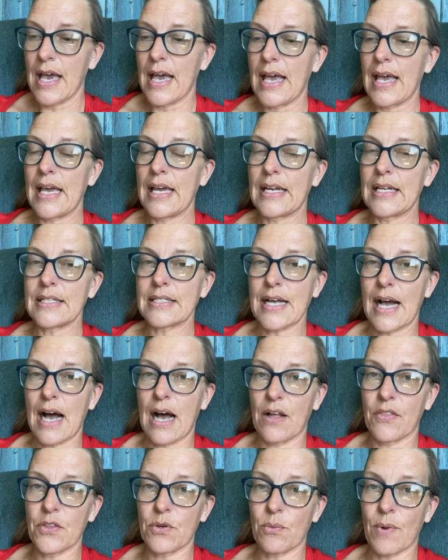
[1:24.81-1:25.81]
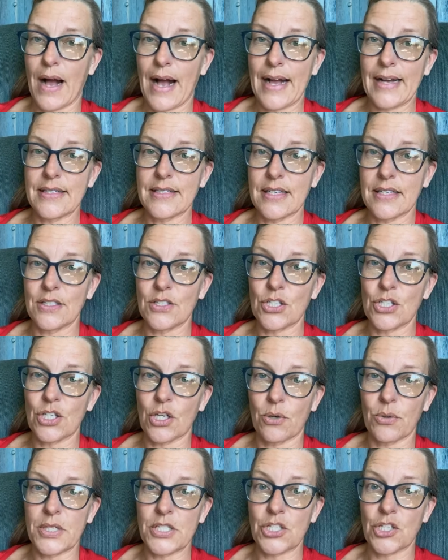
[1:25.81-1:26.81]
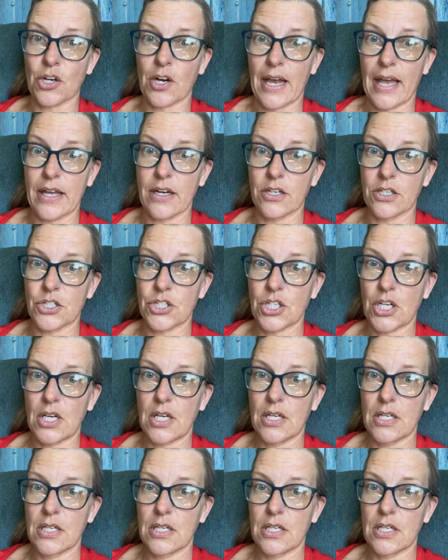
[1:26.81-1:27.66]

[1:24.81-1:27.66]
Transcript: It is on the rise and so is your energy